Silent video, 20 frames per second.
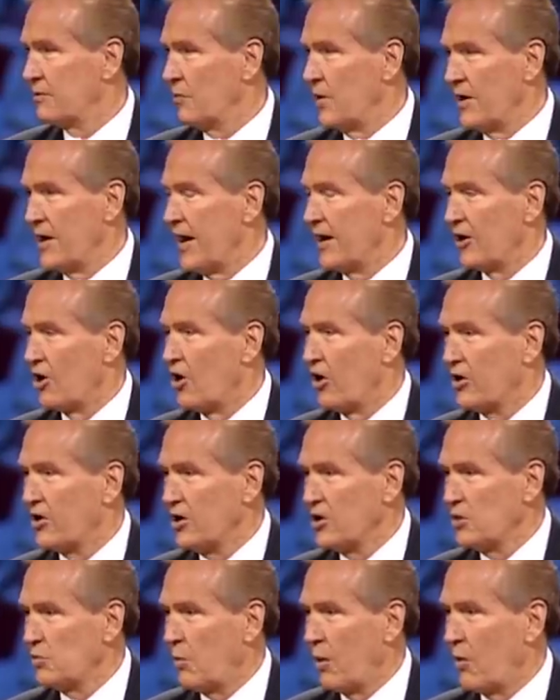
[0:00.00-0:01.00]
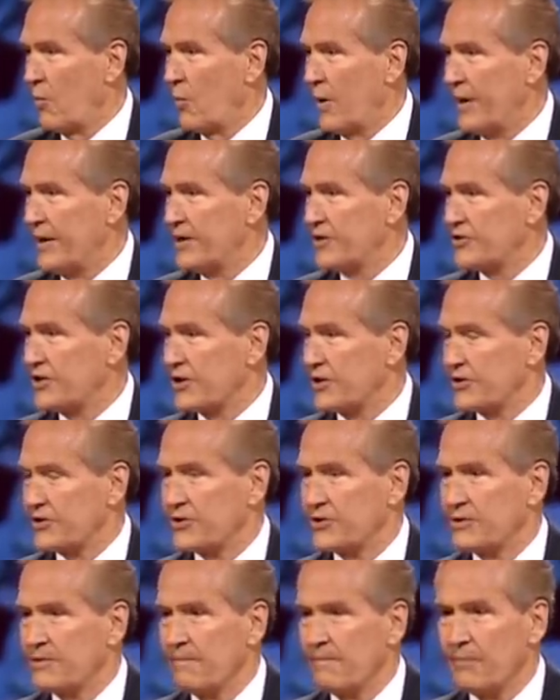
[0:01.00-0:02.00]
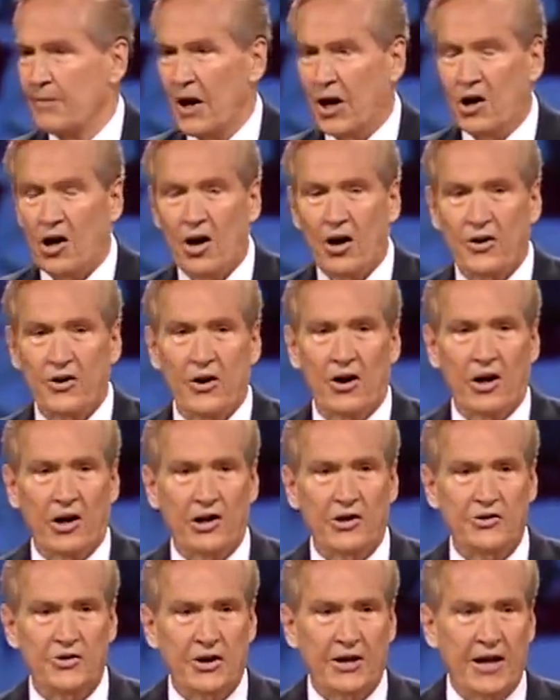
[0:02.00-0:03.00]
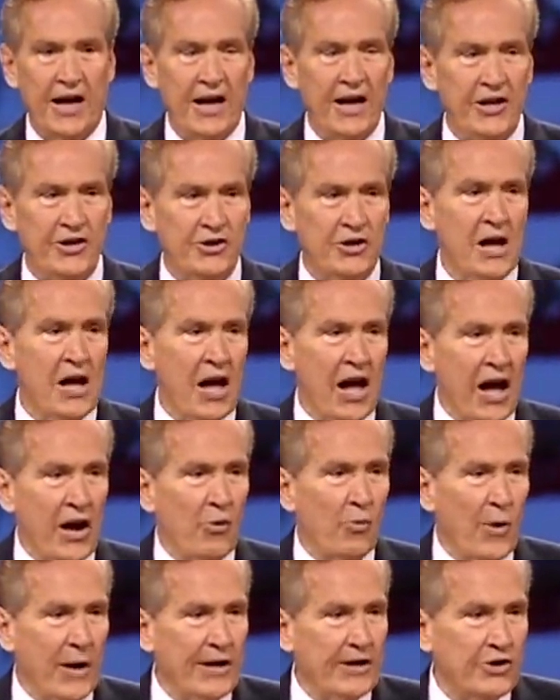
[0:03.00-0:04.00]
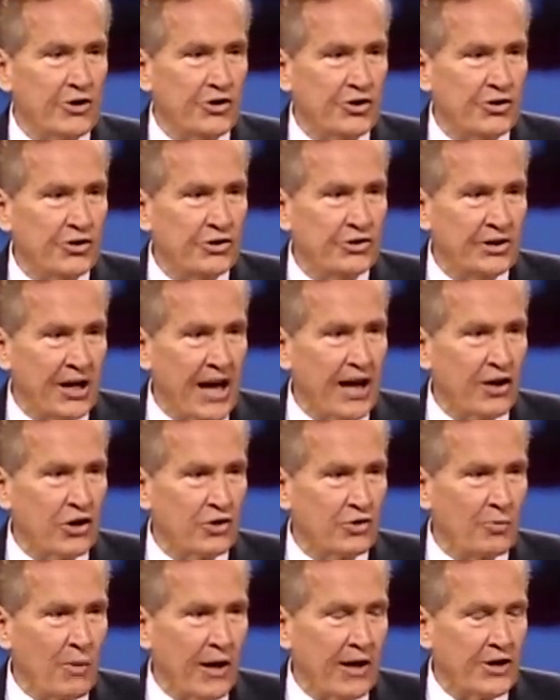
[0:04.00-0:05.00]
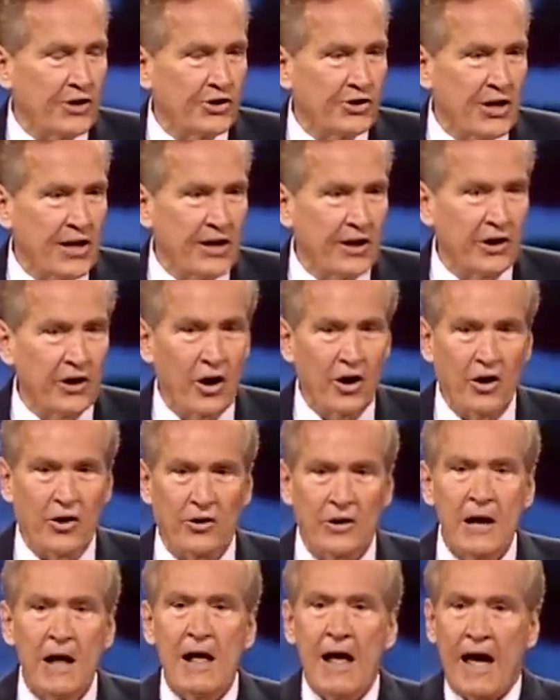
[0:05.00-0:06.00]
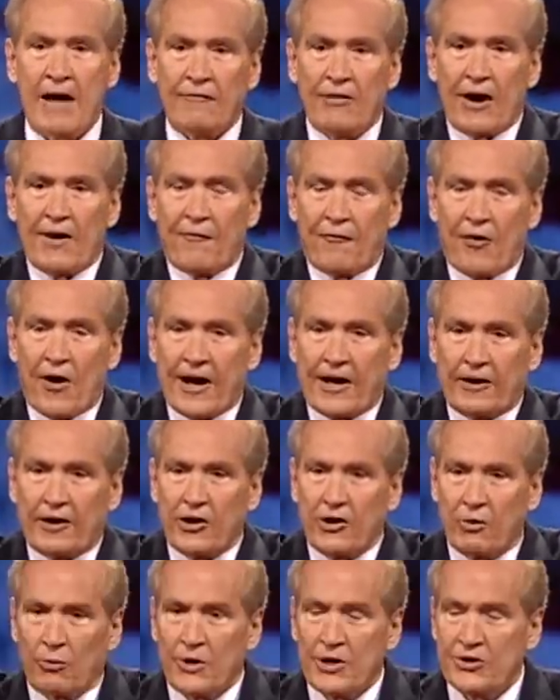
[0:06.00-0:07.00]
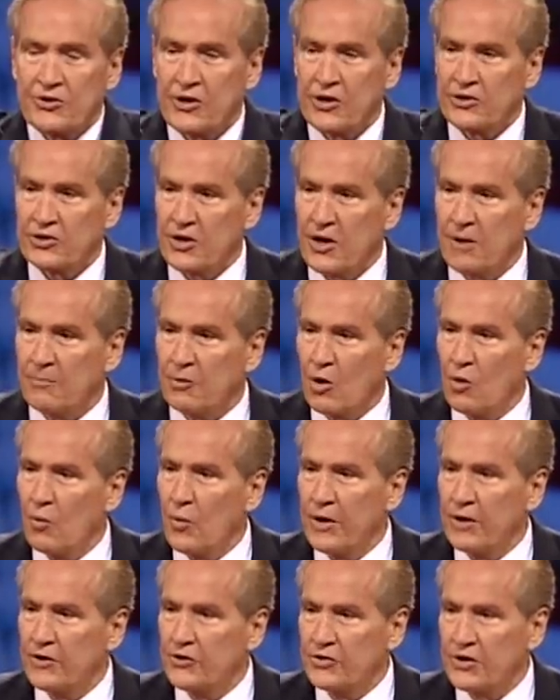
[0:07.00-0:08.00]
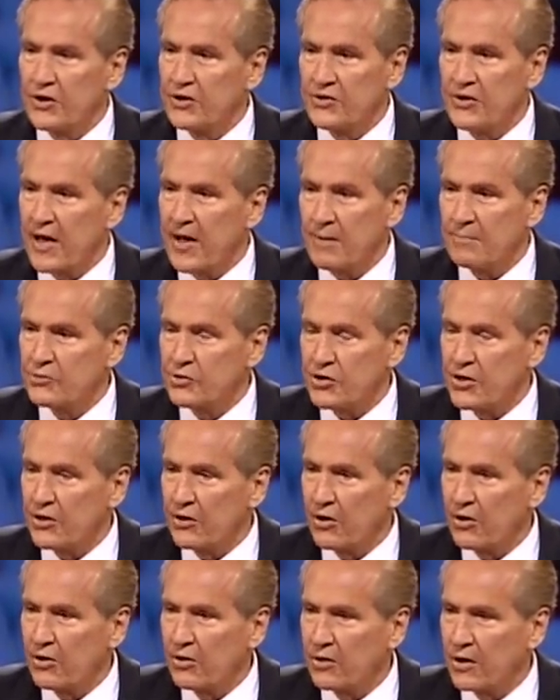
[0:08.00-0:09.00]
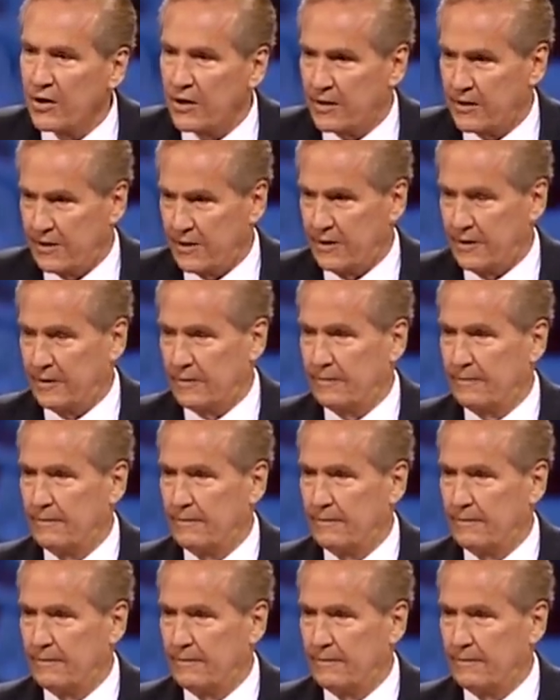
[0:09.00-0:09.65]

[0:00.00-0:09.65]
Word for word: We're not lawyers, we're witnesses. A lawyer argues a case. A witness tells what he's seen and heard. And very frankly, the reason that some don't witness is they haven't seen or heard anything.